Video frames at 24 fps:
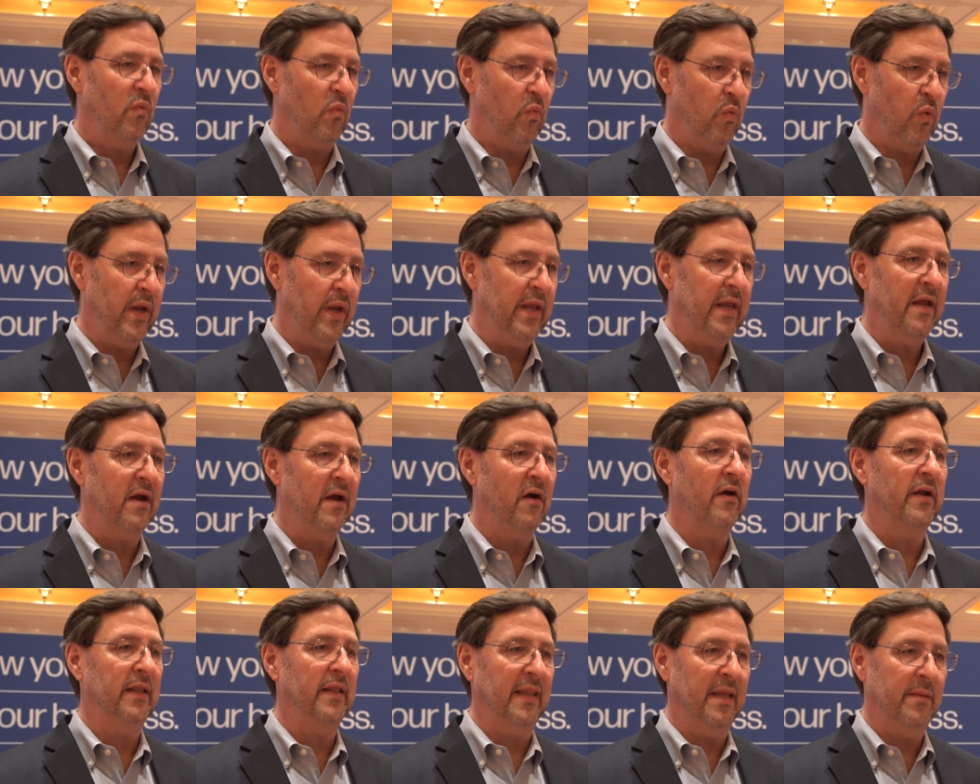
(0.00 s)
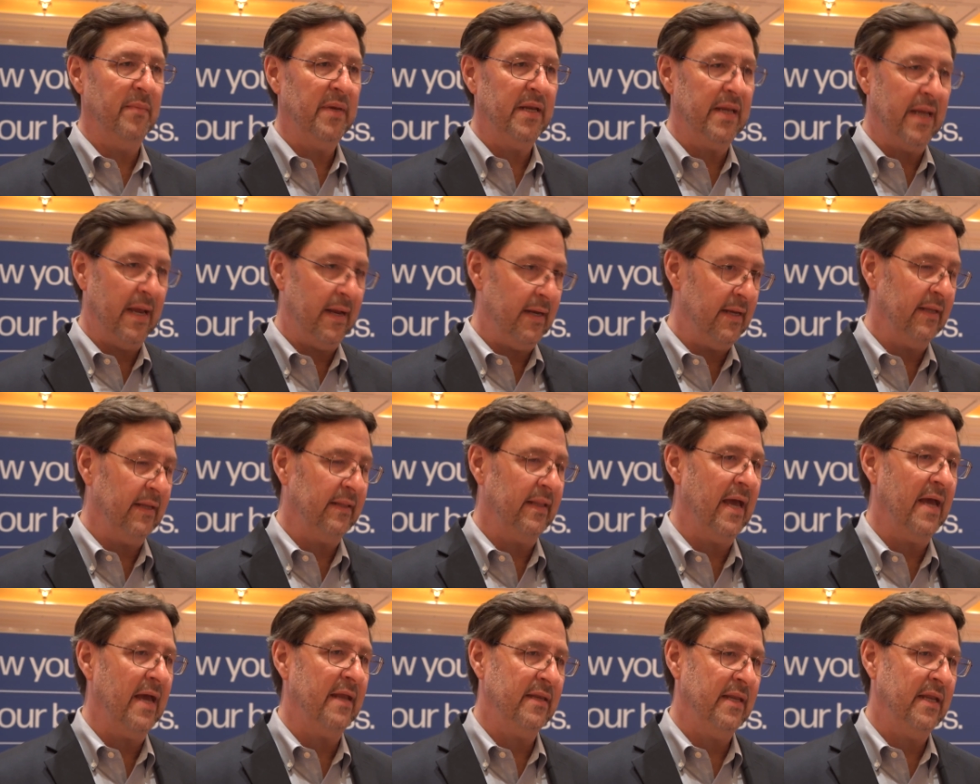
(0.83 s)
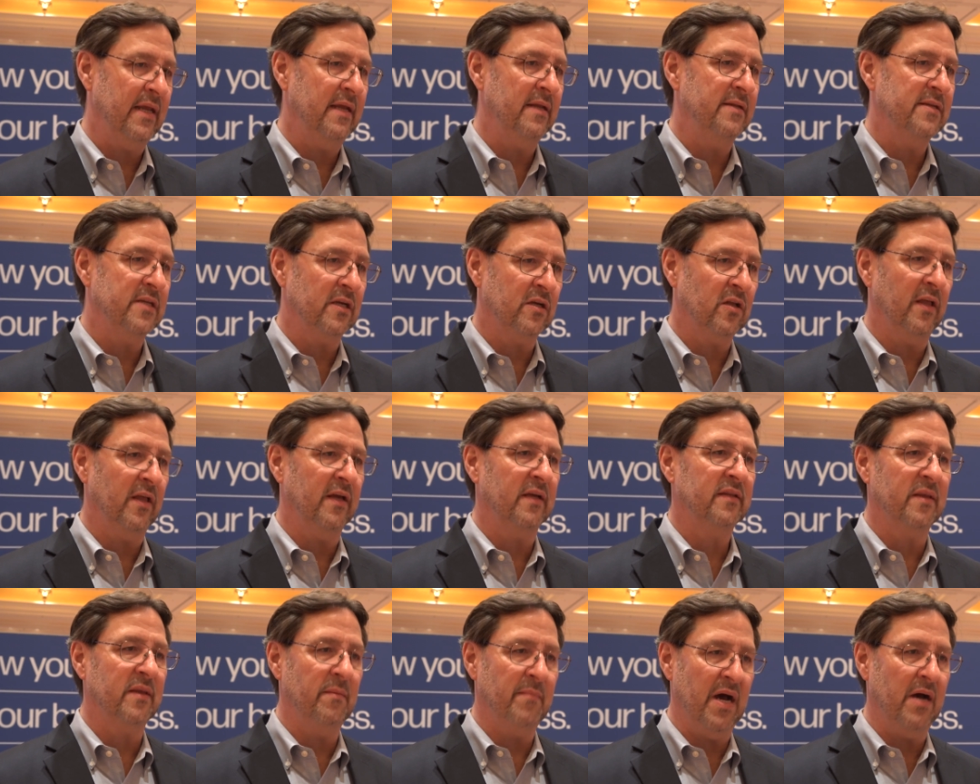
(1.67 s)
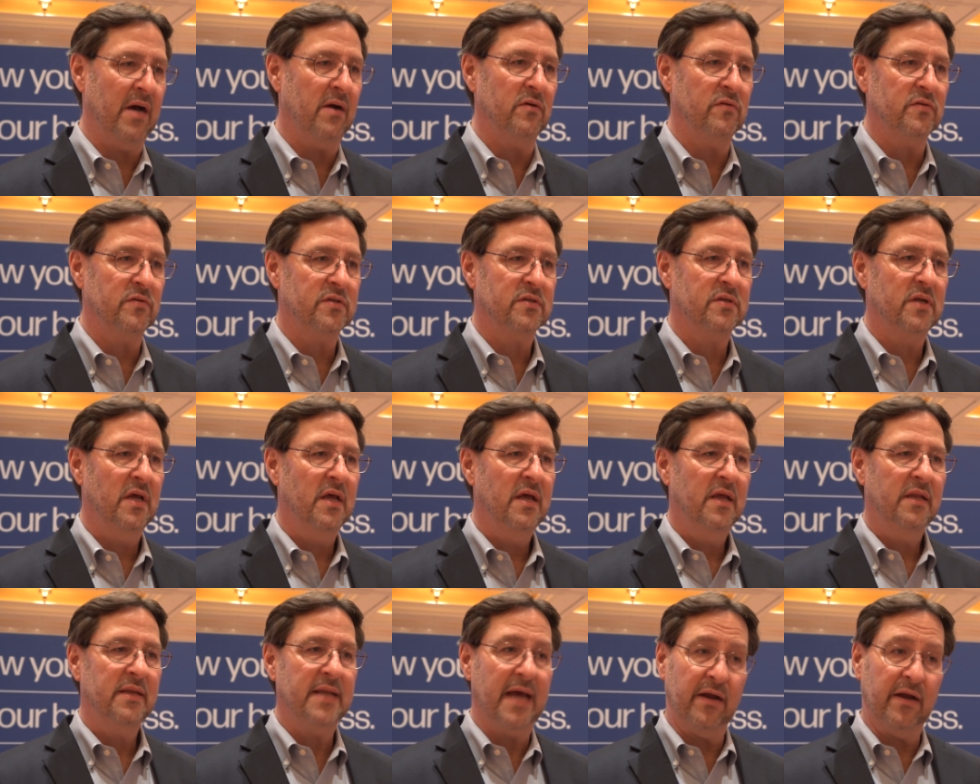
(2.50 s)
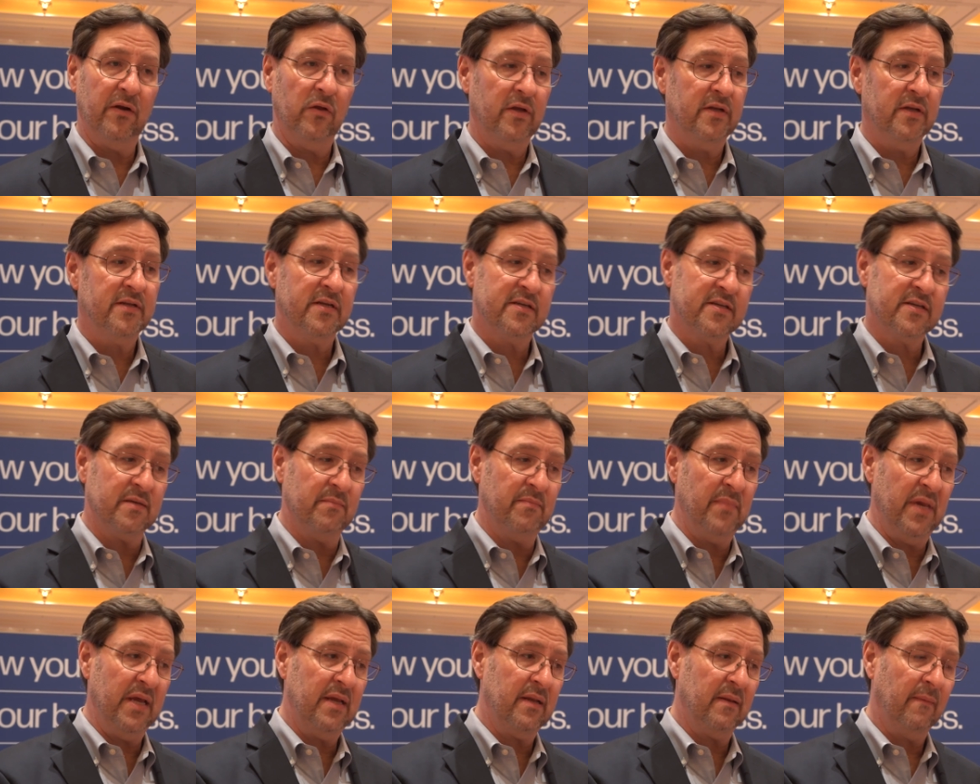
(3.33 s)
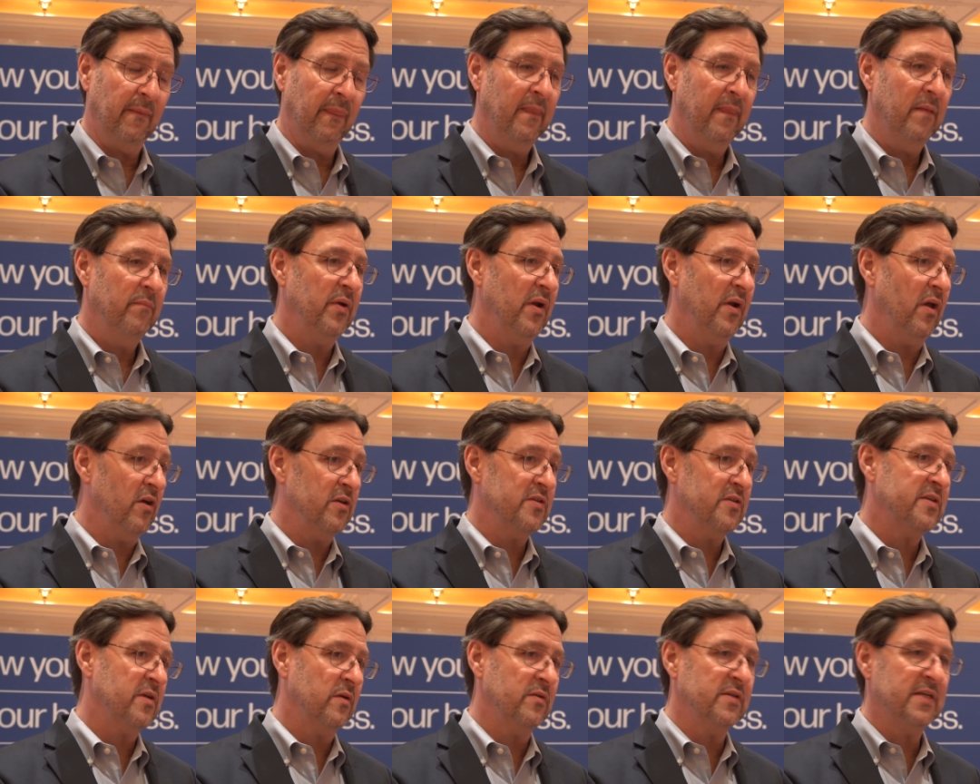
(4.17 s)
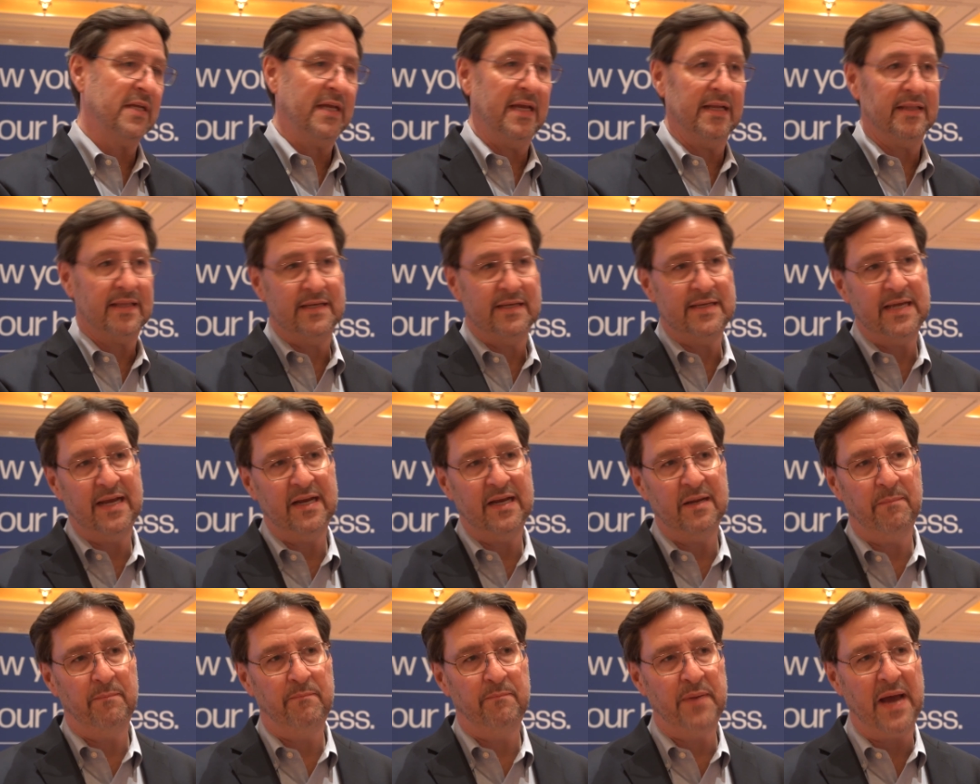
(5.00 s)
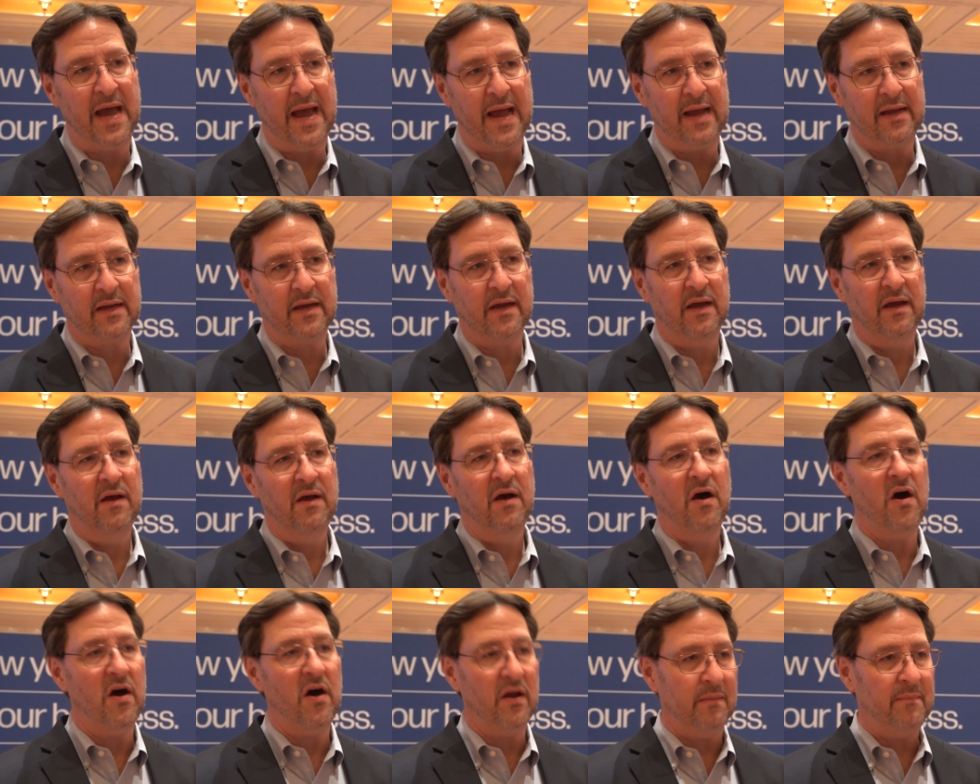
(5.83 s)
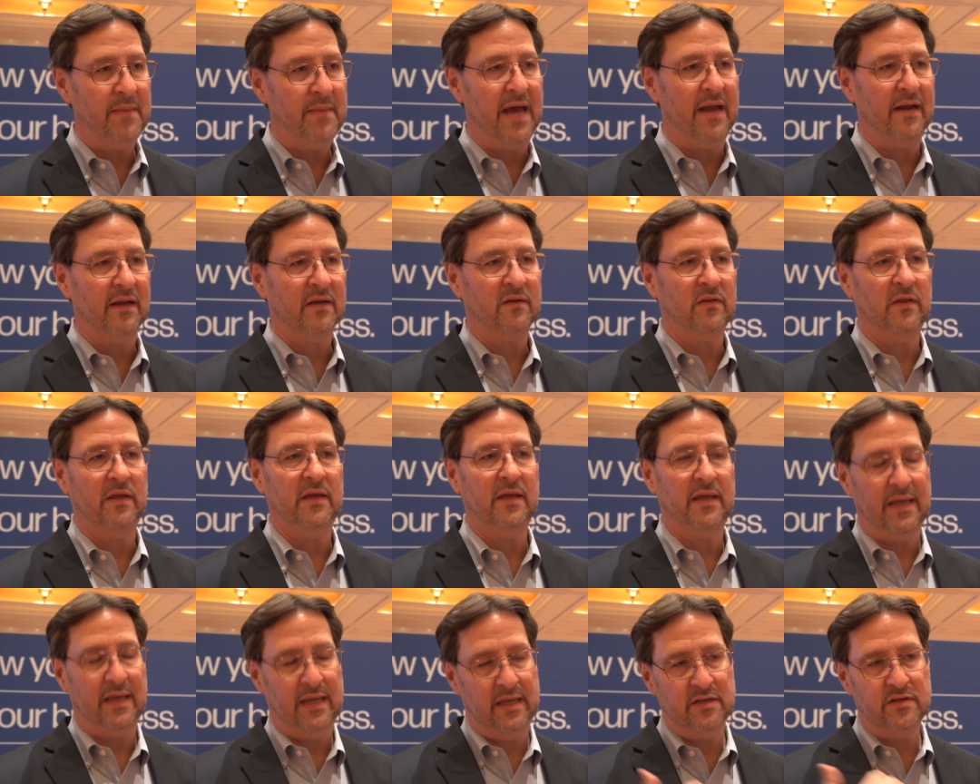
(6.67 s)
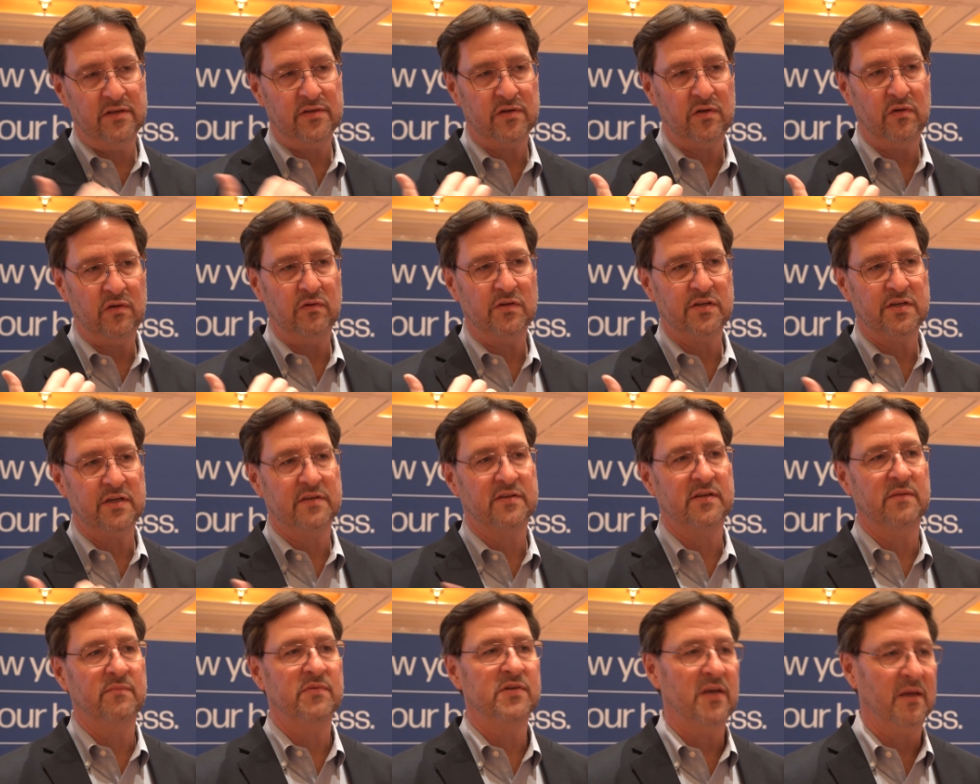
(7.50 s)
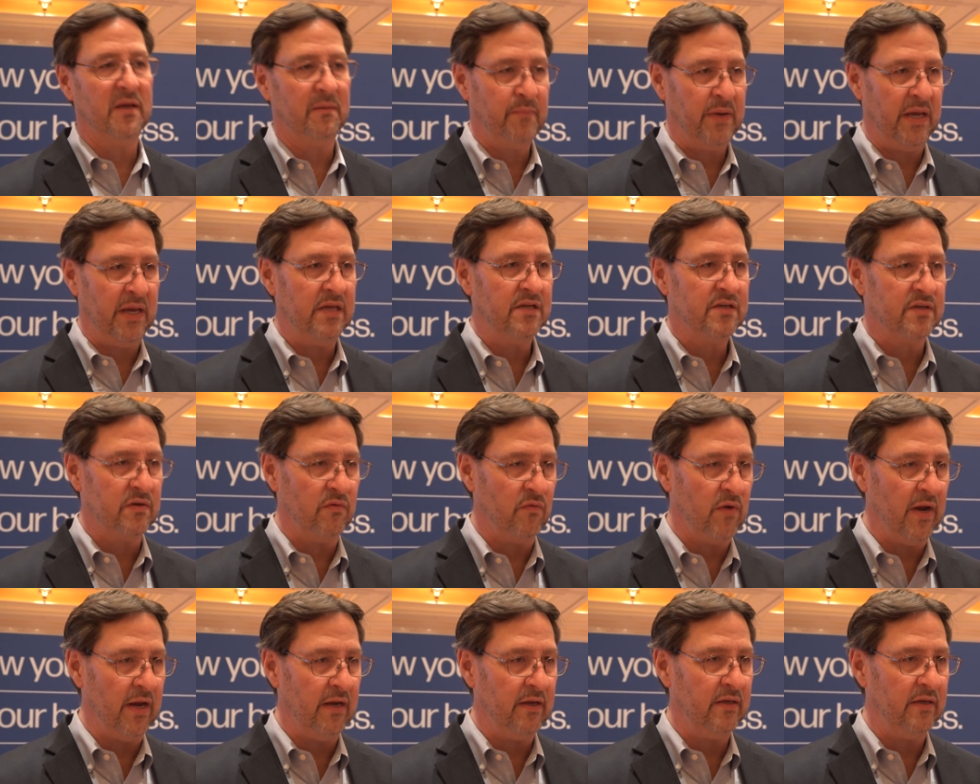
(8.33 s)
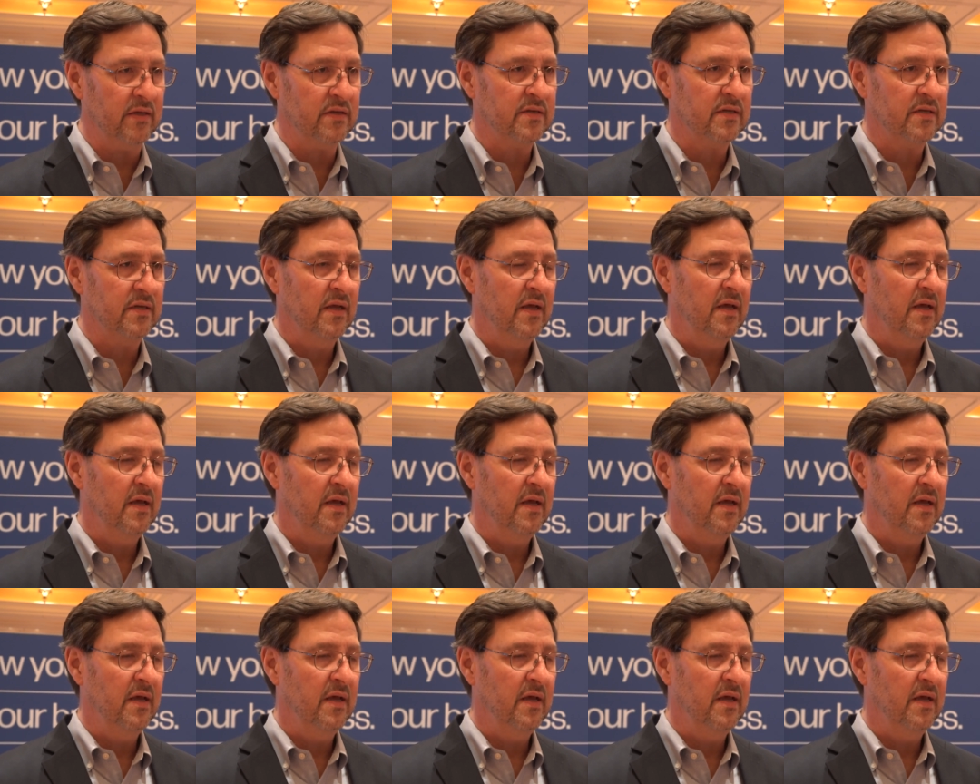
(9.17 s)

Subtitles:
We are eliminating that need to click the mouse, not only to submit, but also to get the data back automatically into systems like PACE and Radius.